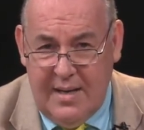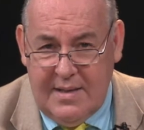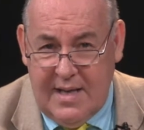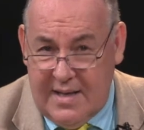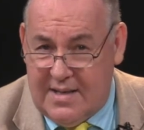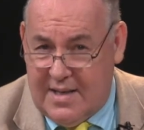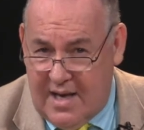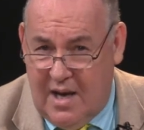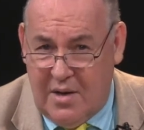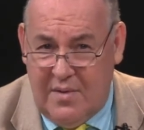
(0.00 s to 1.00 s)
takes
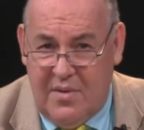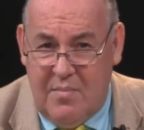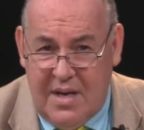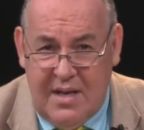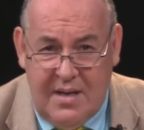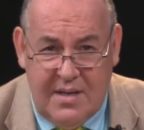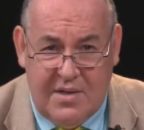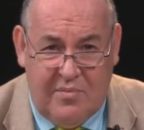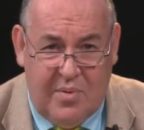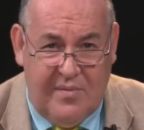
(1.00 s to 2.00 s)
account of the many years
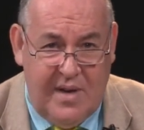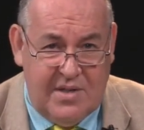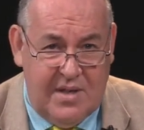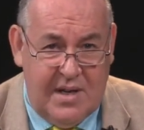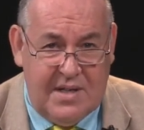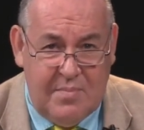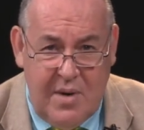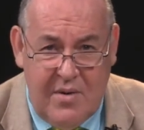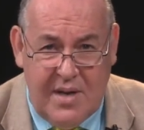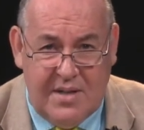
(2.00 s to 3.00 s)
of professional
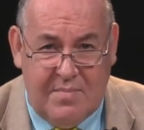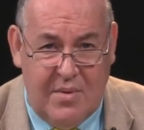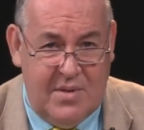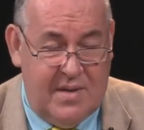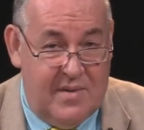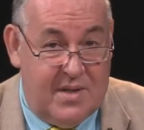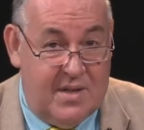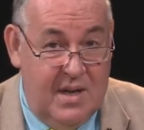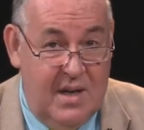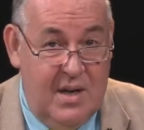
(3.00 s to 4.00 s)
experience most of
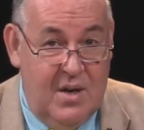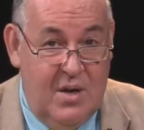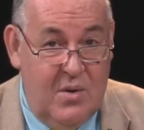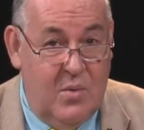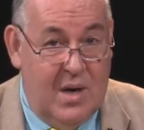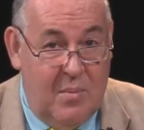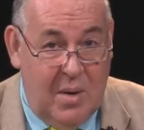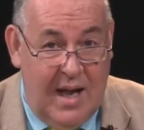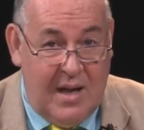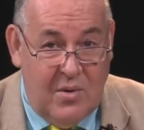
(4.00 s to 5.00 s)
us who will
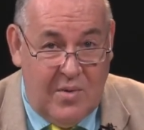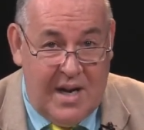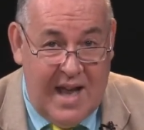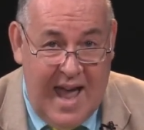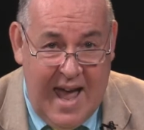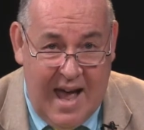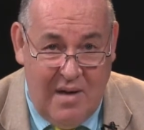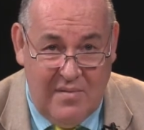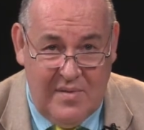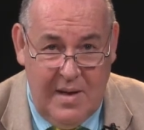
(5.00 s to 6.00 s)
apply already
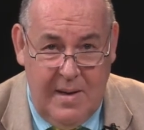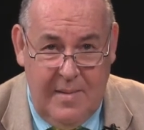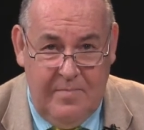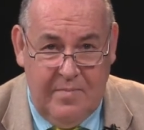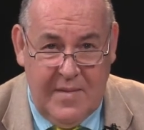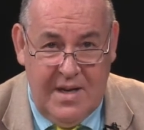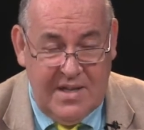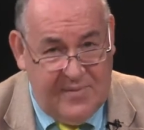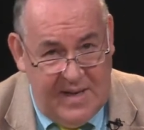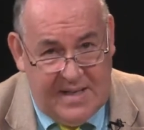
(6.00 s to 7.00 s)
have. And
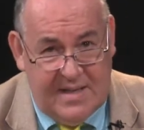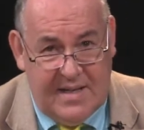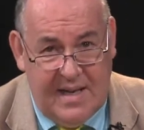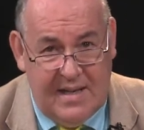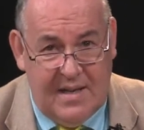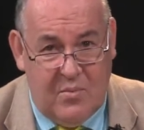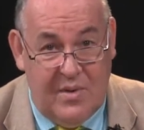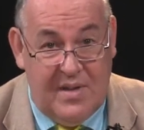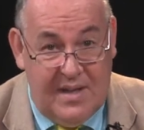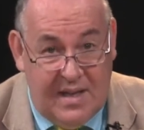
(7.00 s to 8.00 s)
it's fair to say that
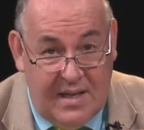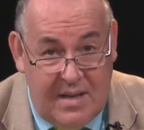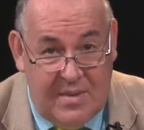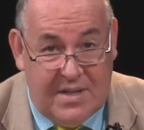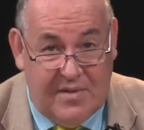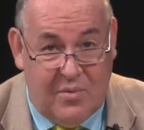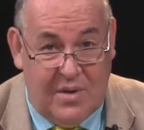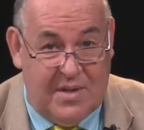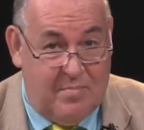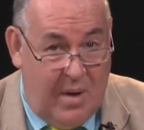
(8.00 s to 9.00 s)
within the limits of
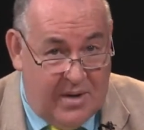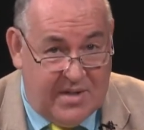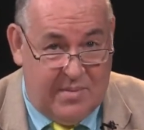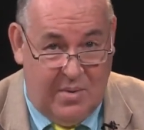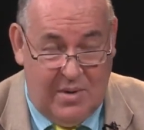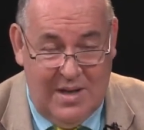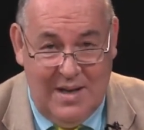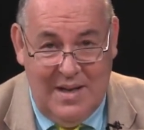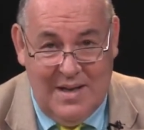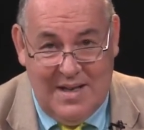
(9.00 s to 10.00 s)
what's possible,
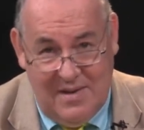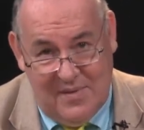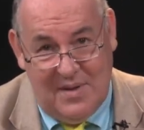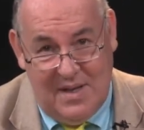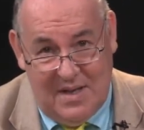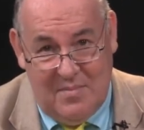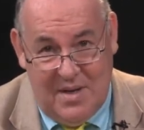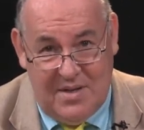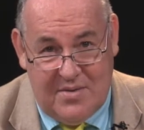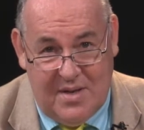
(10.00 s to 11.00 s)
given the
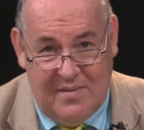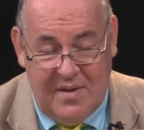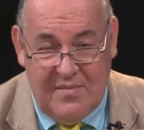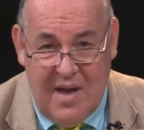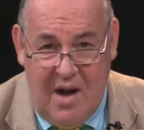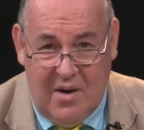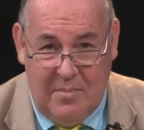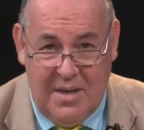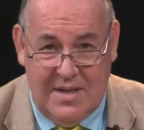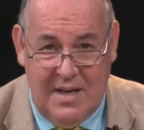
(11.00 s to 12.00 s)
administrative
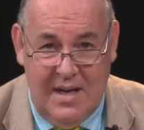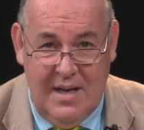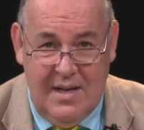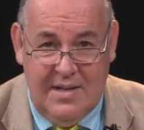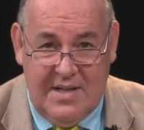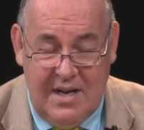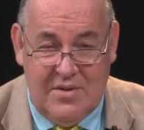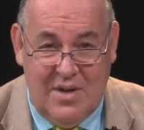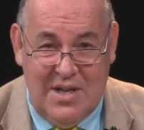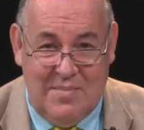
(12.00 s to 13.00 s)
environment,
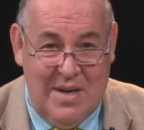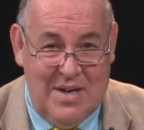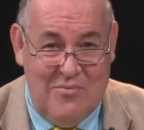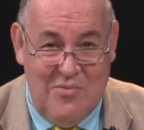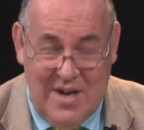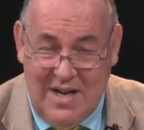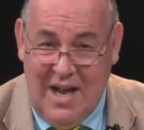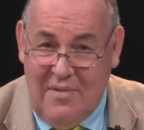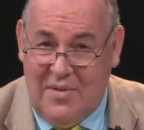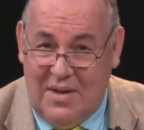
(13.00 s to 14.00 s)
Central has made a real
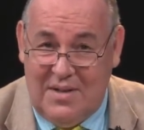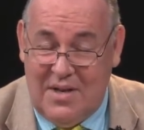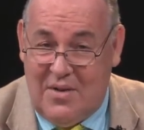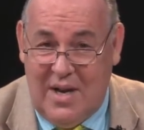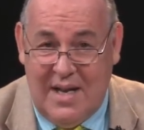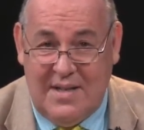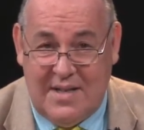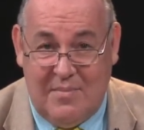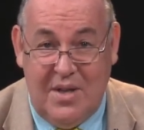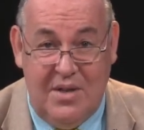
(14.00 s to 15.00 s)
effort to create
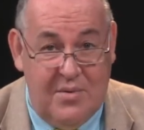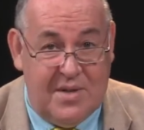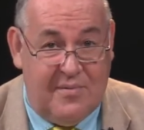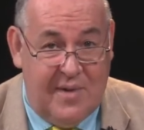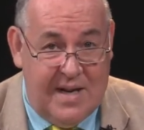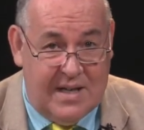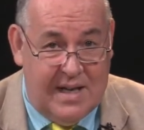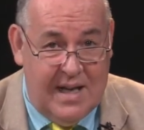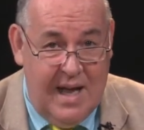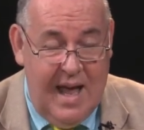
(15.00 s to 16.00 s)
something
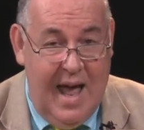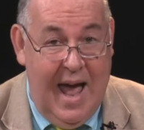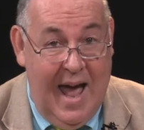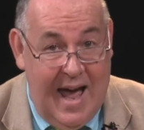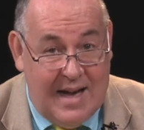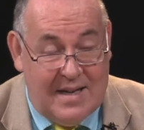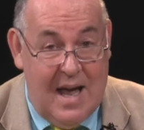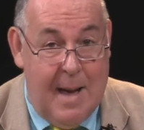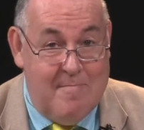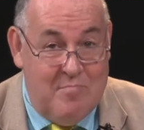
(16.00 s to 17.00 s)
user-friendly at
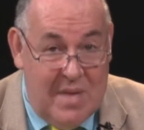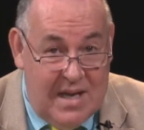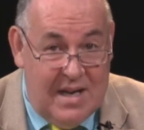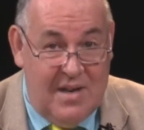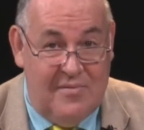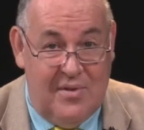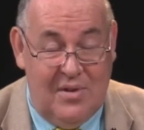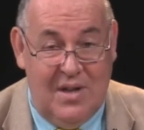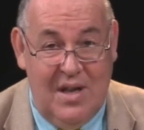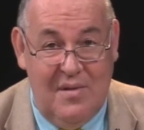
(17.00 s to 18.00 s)
a
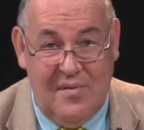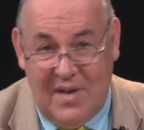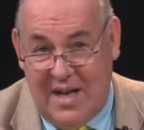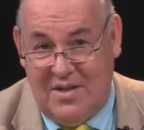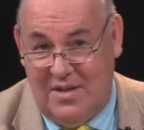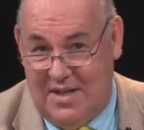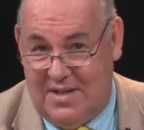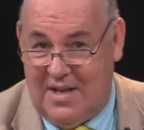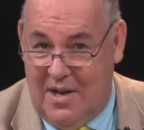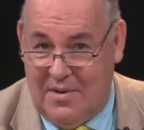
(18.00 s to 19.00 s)
meaningful financial
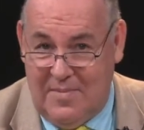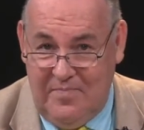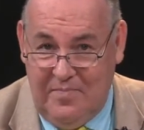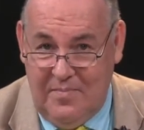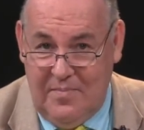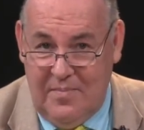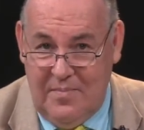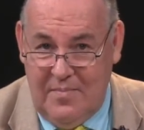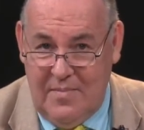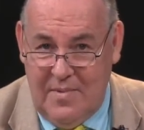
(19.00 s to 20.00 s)
discount.
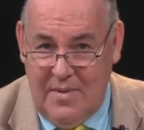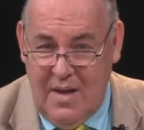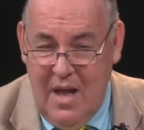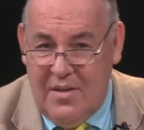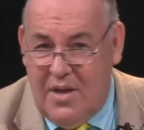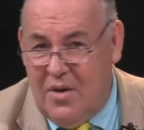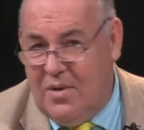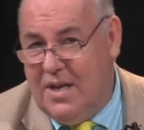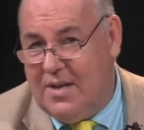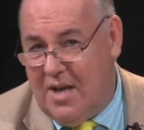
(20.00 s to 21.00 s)
The
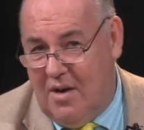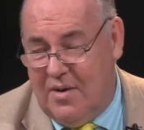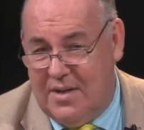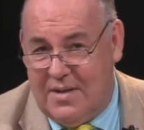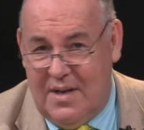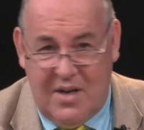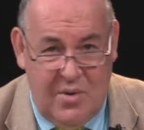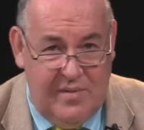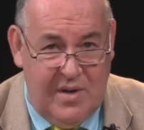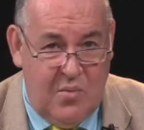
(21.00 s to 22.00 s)
only current
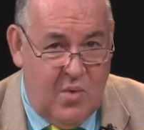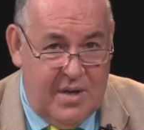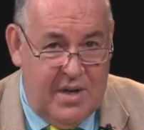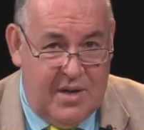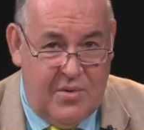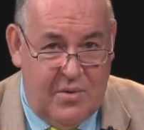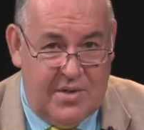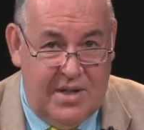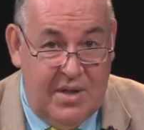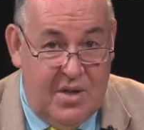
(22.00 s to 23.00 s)
equivalent 1-year
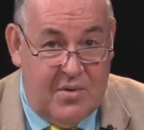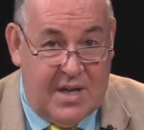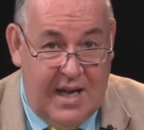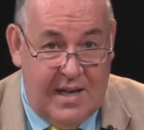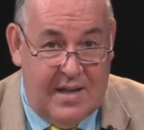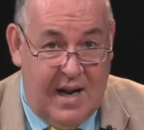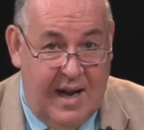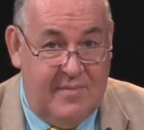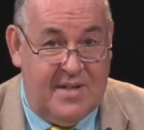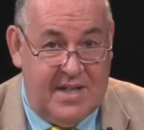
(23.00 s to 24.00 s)
course in the UK that
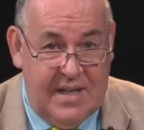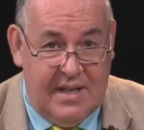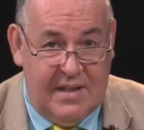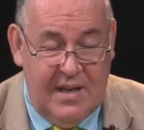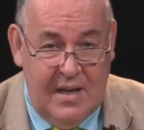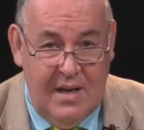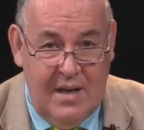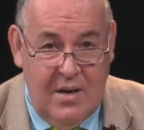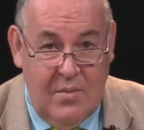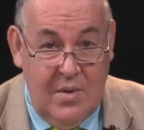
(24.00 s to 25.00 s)
I've seen,
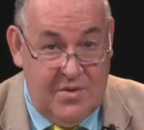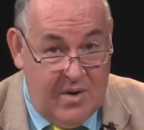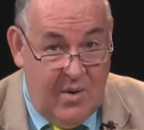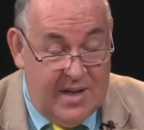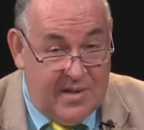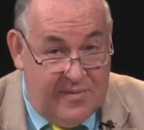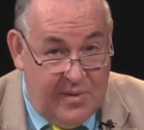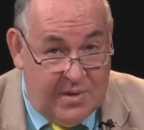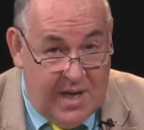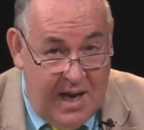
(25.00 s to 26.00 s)
which requires a
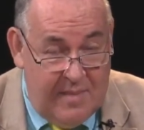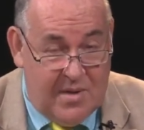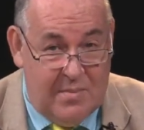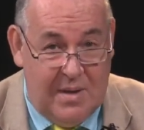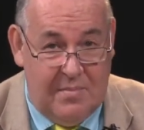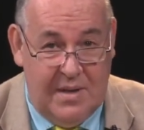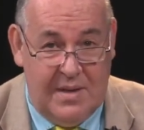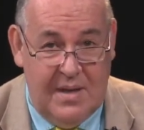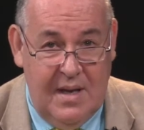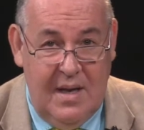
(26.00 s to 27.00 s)
full-time
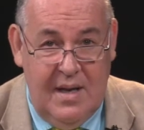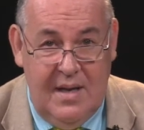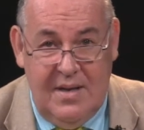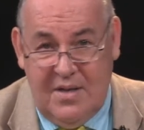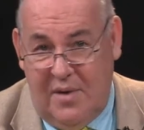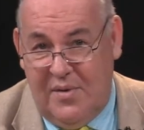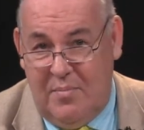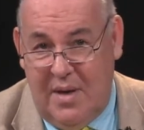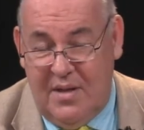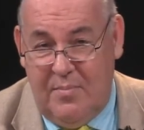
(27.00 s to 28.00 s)
commitment, is
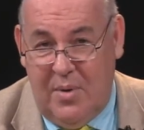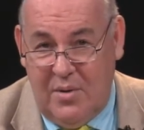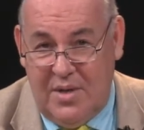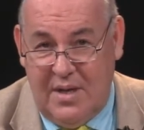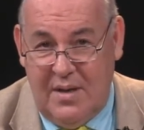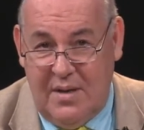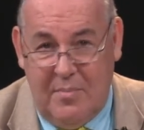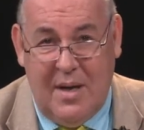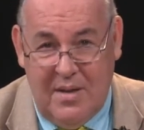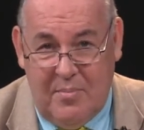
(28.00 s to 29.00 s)
offered by the
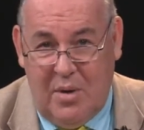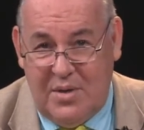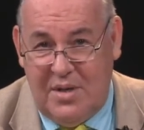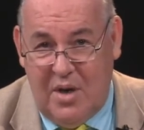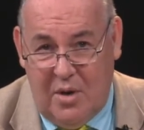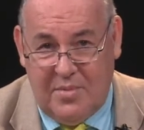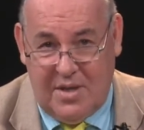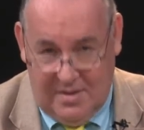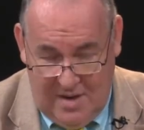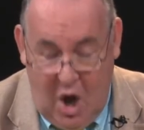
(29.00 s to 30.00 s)
Bolton
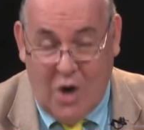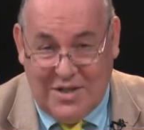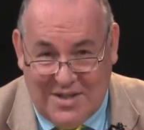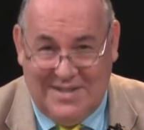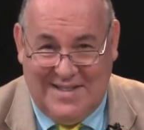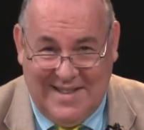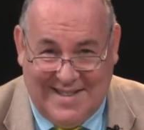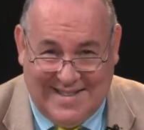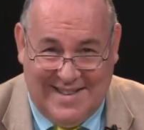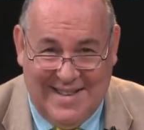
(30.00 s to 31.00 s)
Octagon
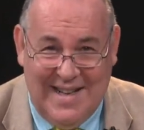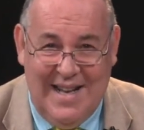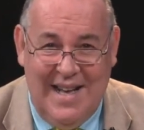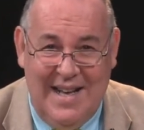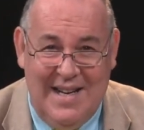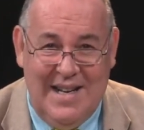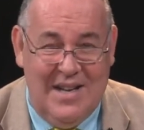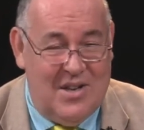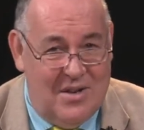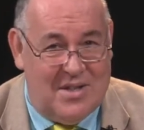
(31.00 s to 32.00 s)
Theatre, and
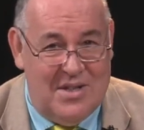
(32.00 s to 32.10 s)
the cost